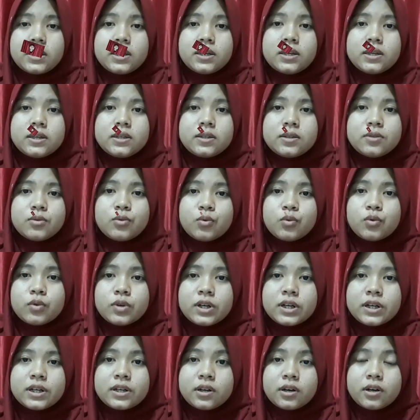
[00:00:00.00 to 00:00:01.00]
In the
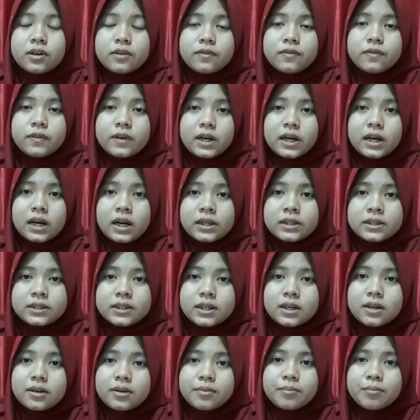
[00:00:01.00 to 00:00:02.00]
world of art,
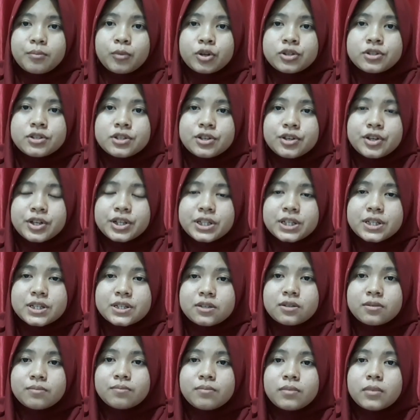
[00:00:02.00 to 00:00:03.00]

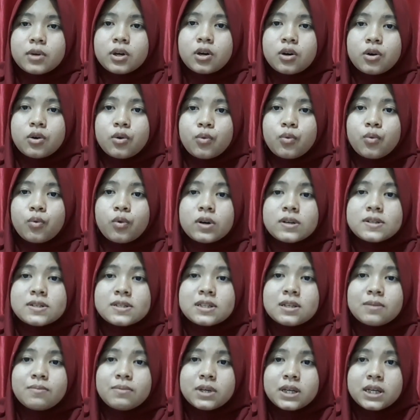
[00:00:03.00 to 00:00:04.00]
modernism was
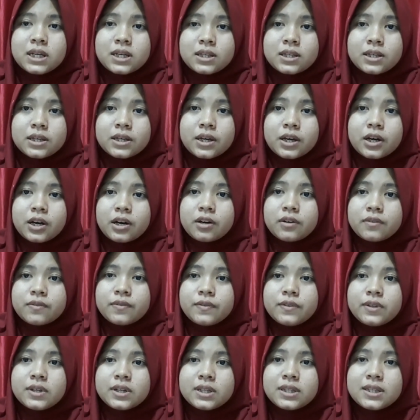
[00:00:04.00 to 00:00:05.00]
the beginning of
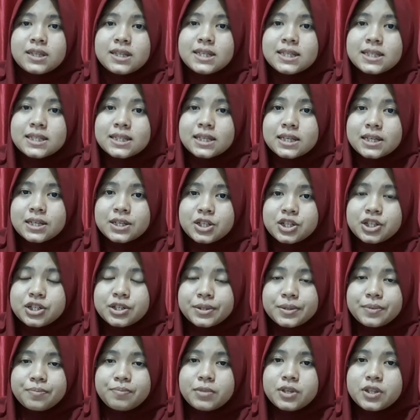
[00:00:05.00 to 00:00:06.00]
the
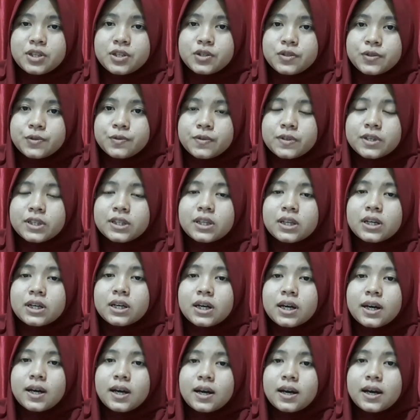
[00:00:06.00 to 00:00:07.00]
distinction between
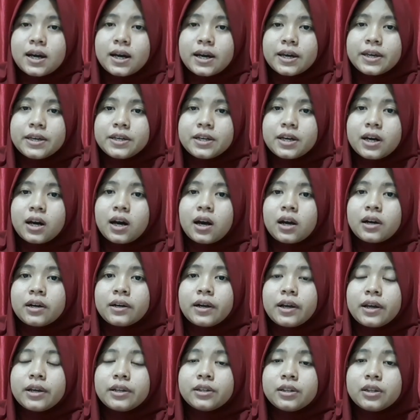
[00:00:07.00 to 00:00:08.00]
high art
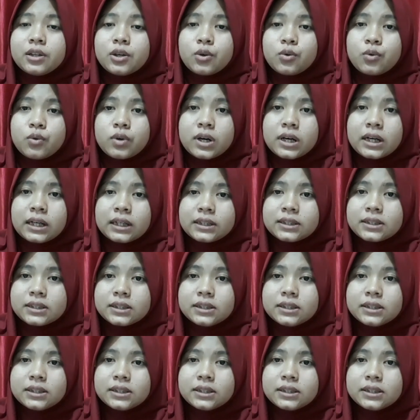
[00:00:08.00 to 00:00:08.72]
and low art.